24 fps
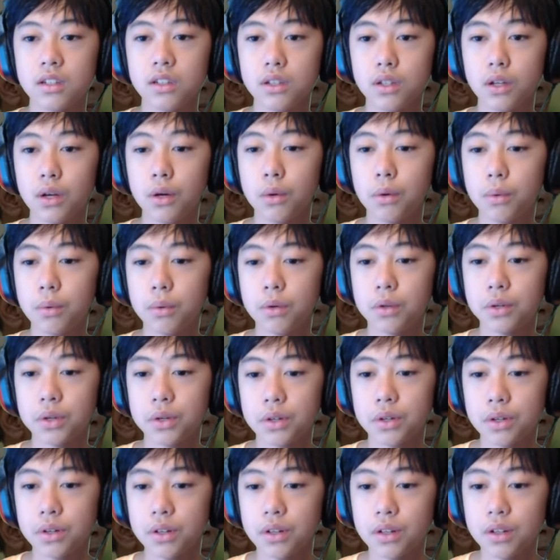
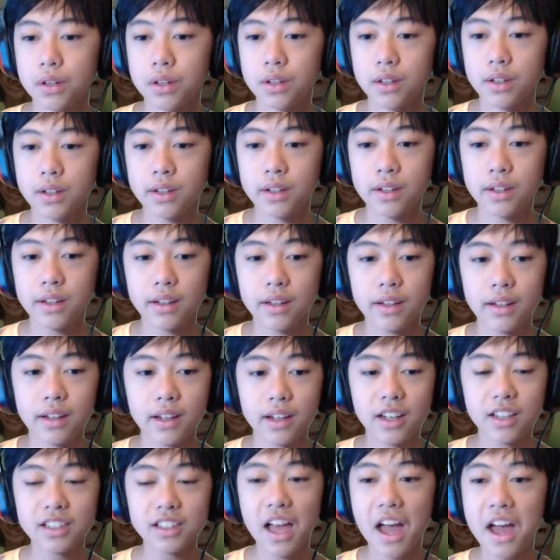Lower.
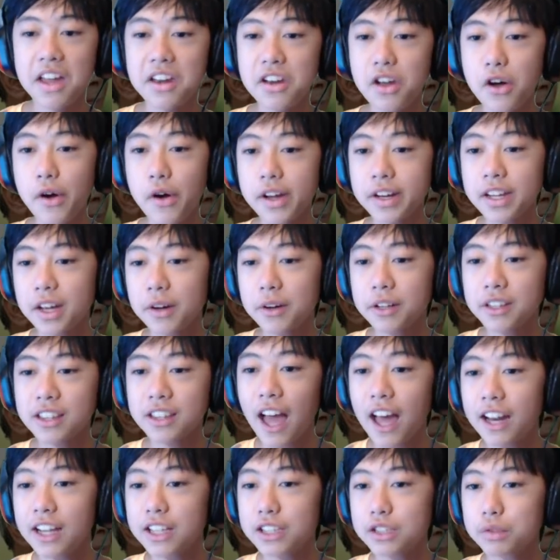Because I had no idea what
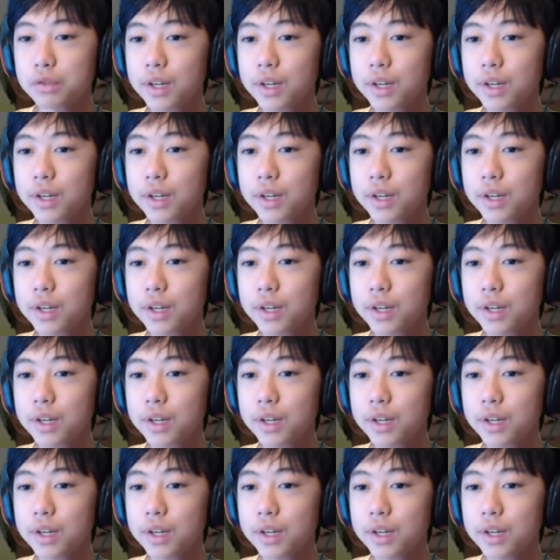that is.